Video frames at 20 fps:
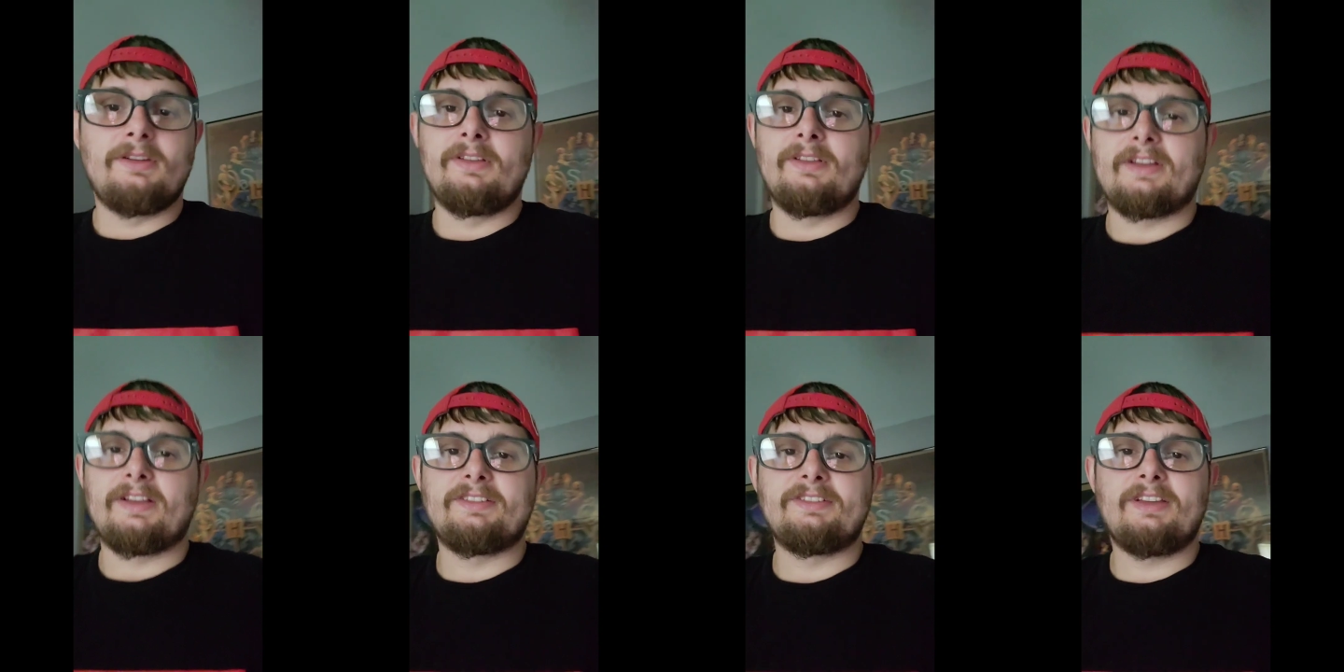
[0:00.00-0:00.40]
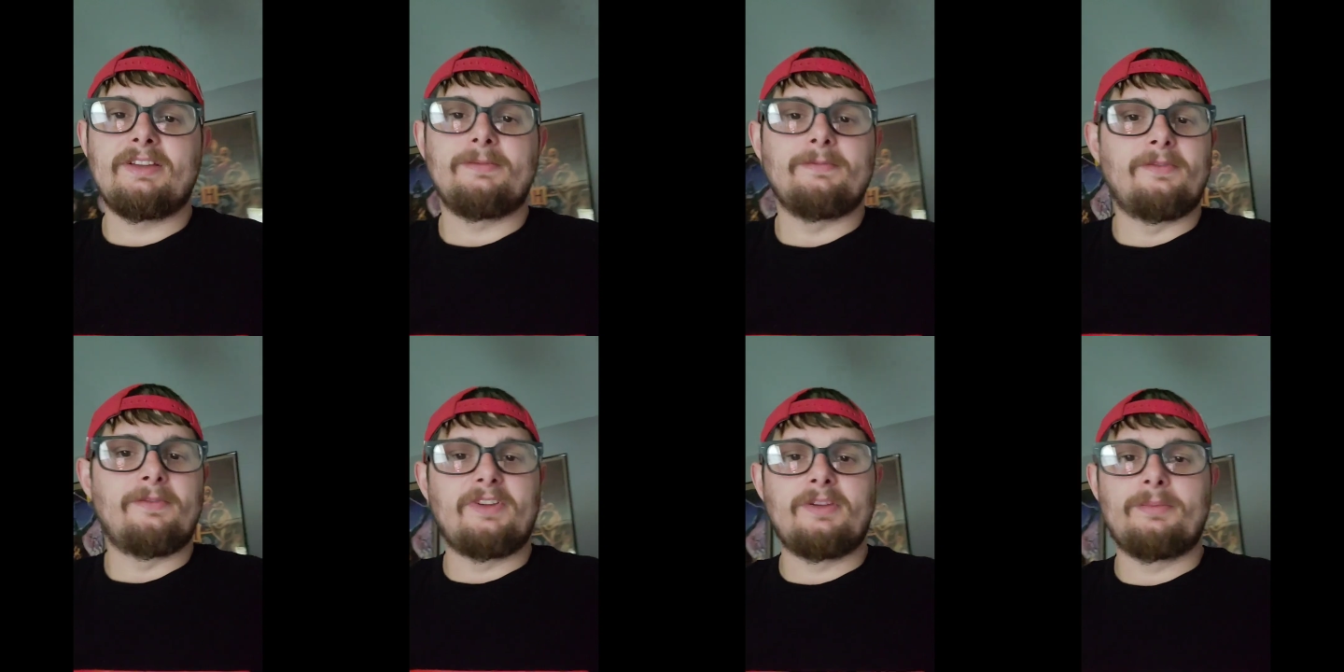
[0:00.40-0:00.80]
Like I
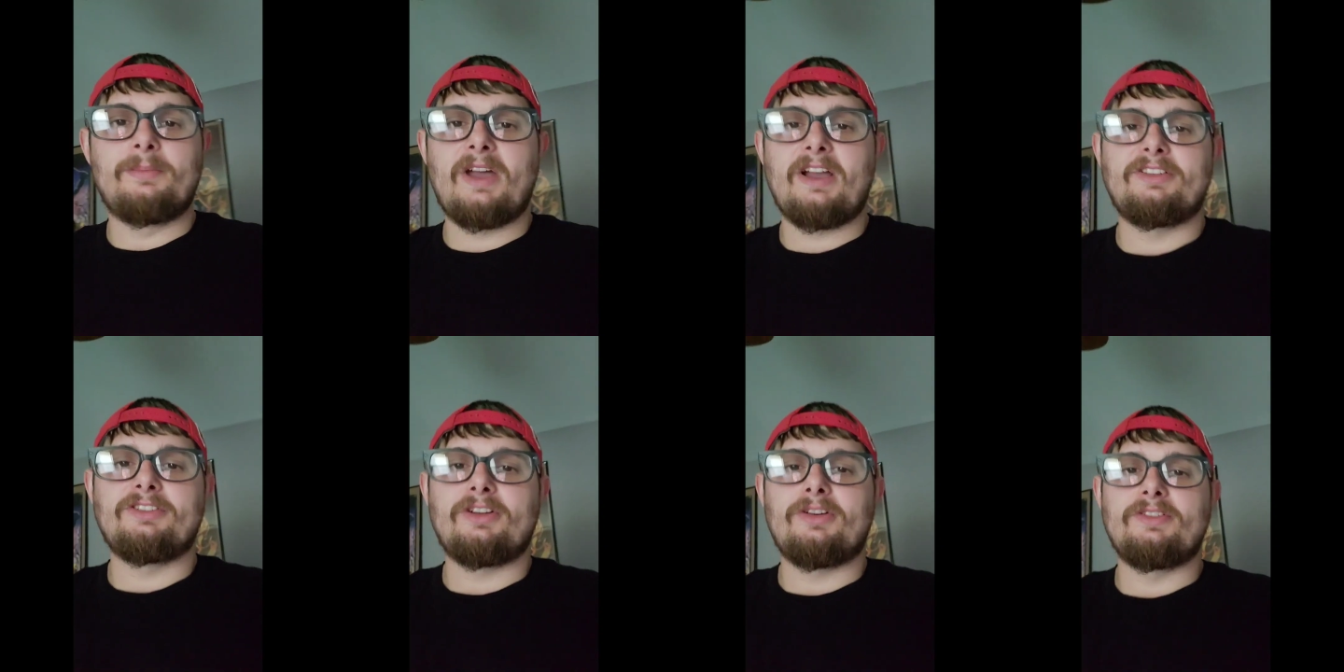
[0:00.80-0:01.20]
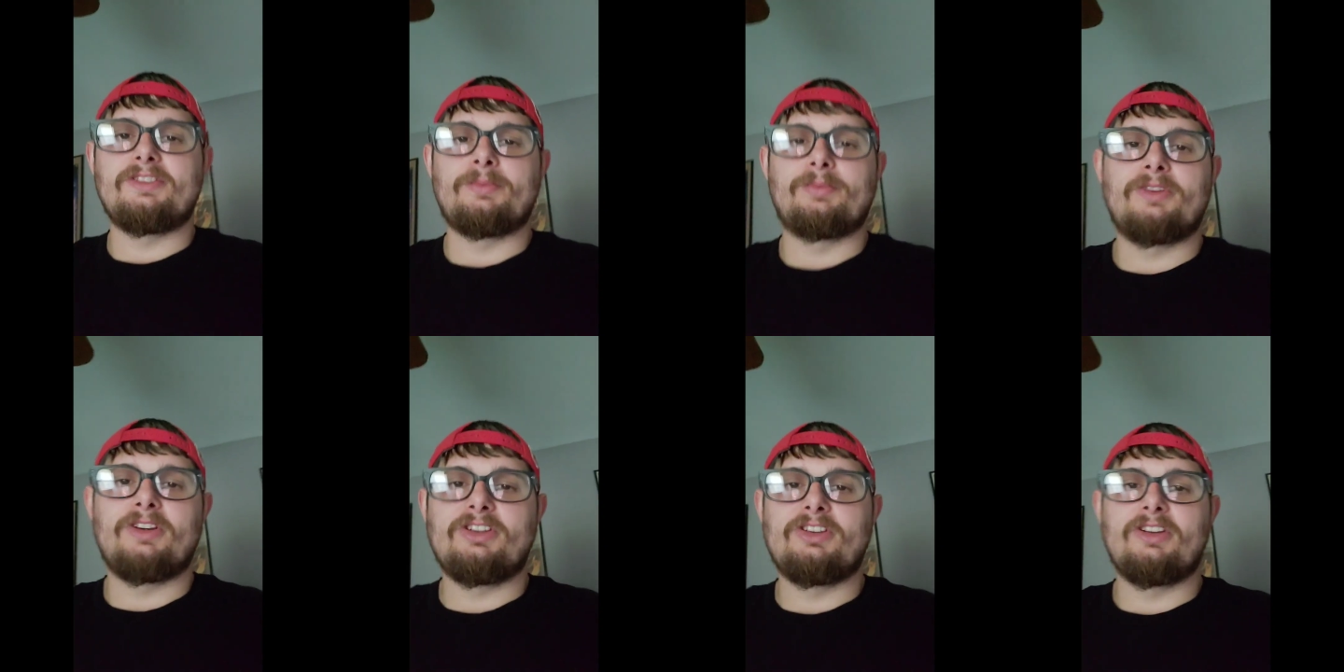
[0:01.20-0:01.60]
said, feedback's always
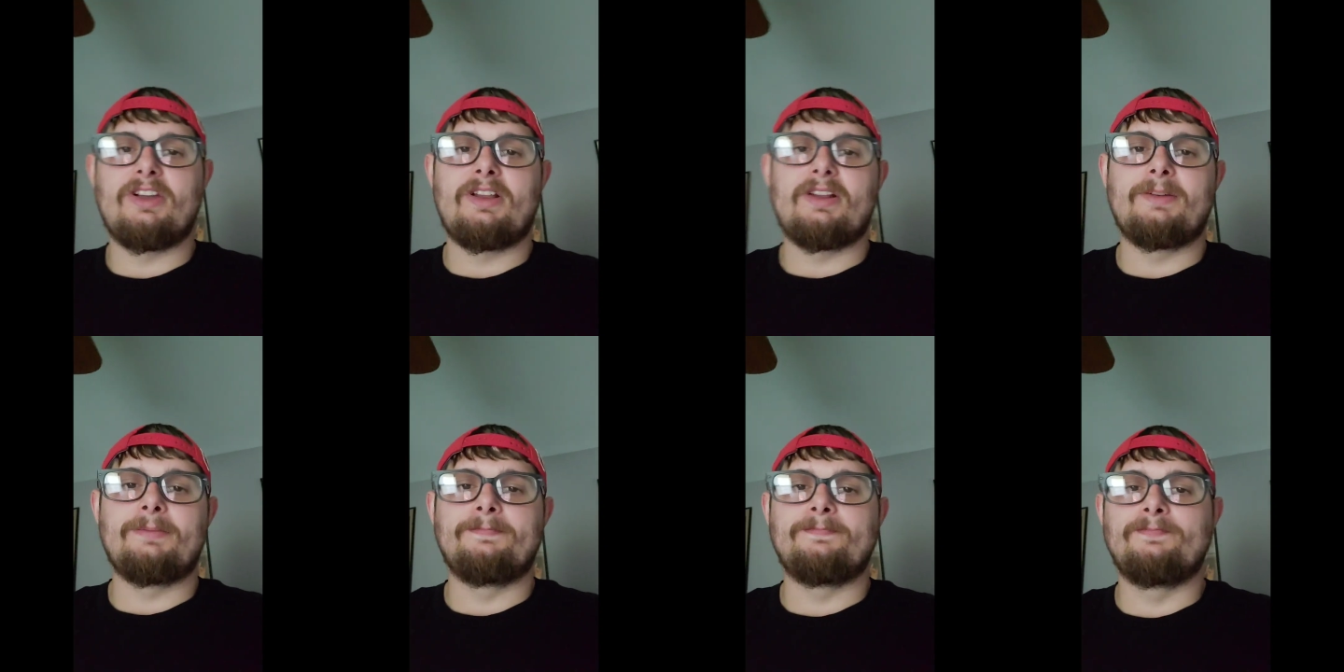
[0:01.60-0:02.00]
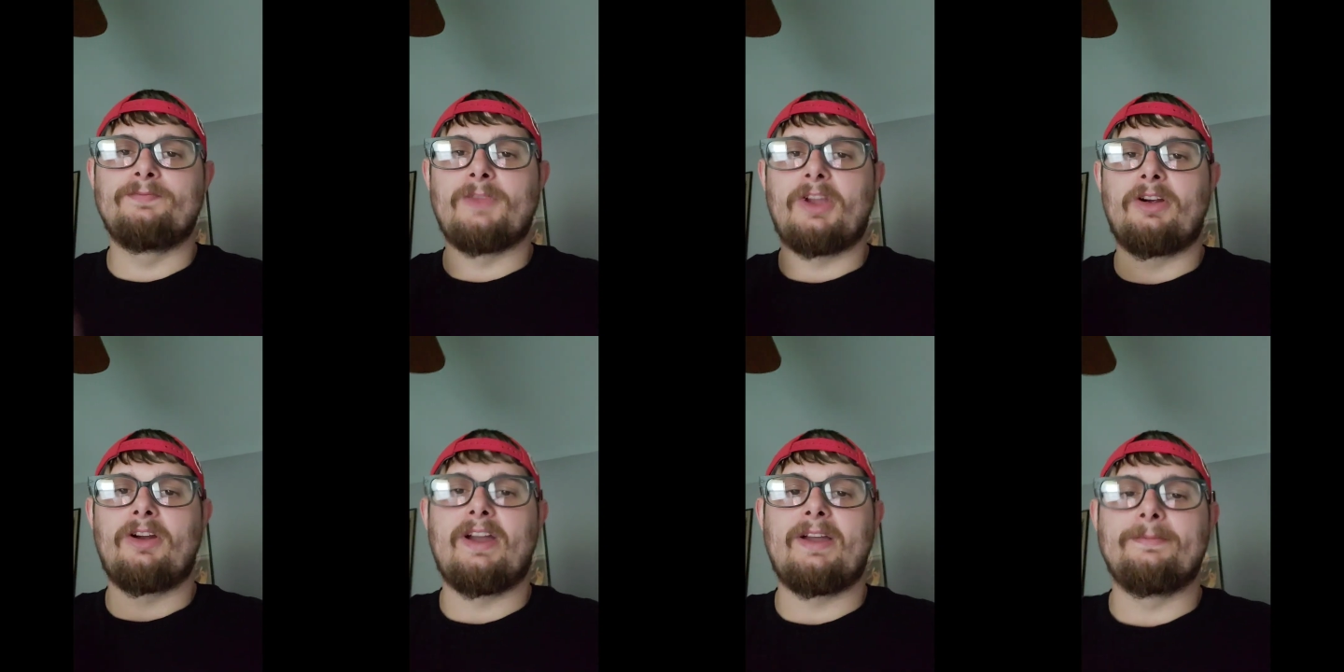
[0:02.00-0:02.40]
appreciated.
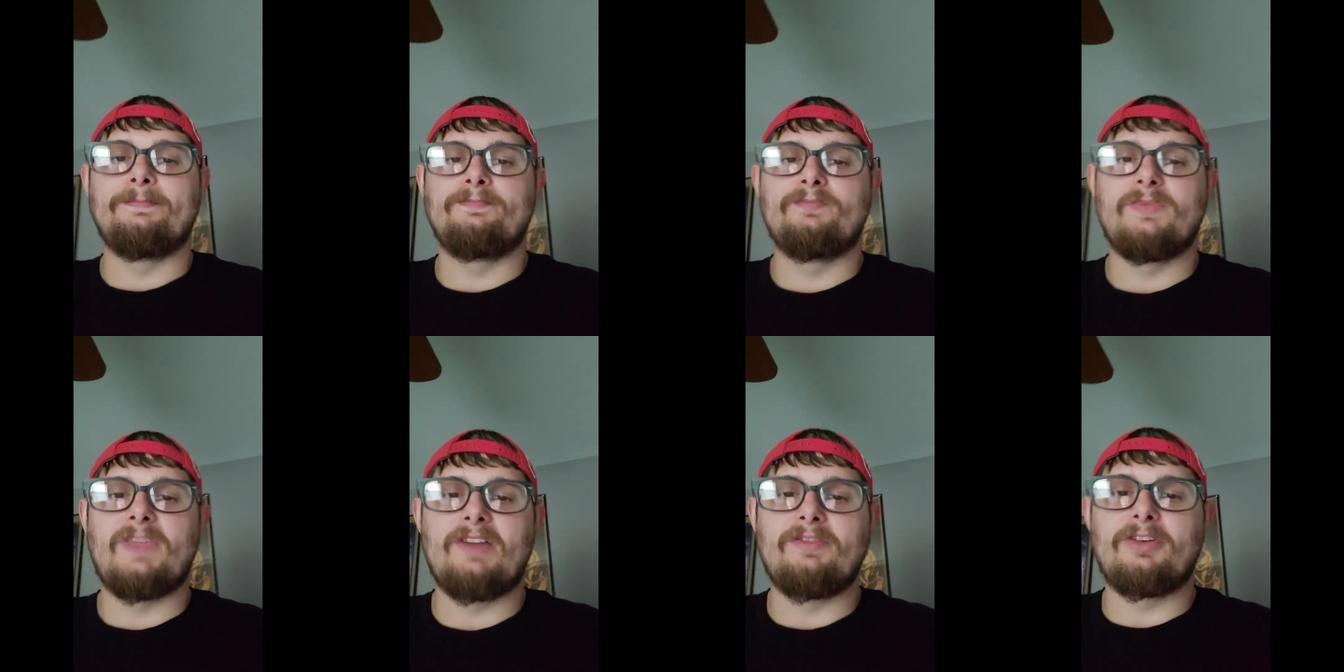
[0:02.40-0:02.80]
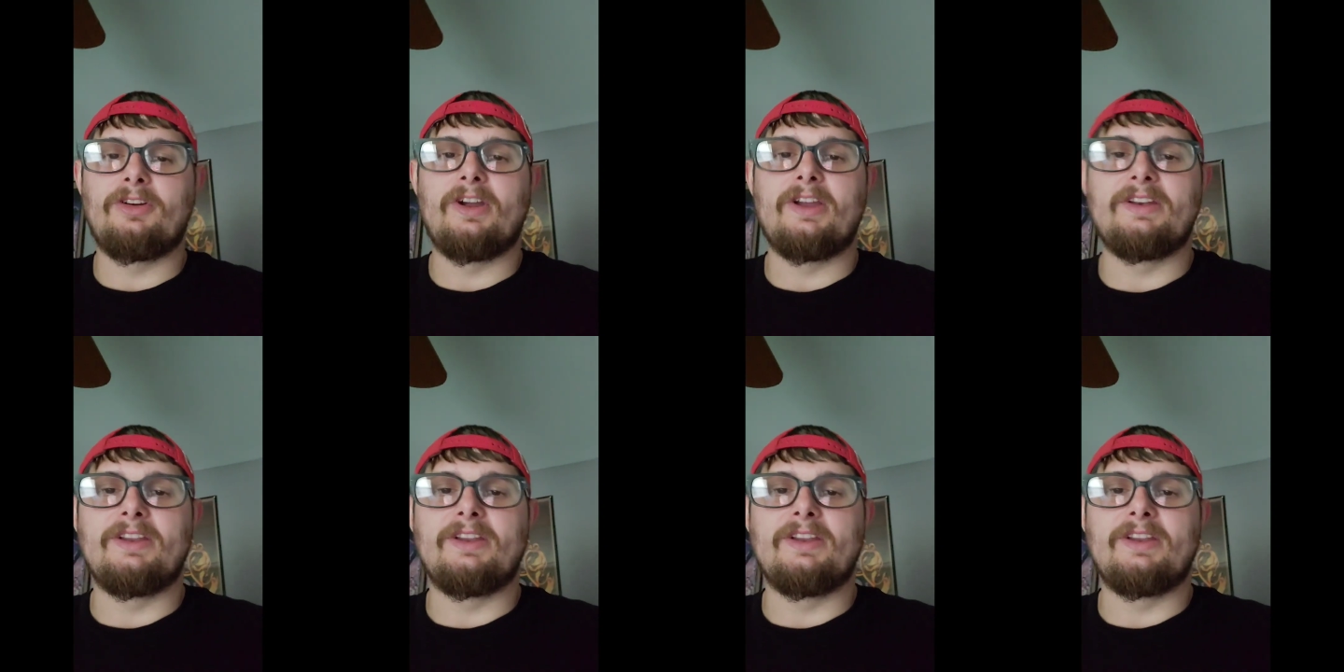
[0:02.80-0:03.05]
All right, have a great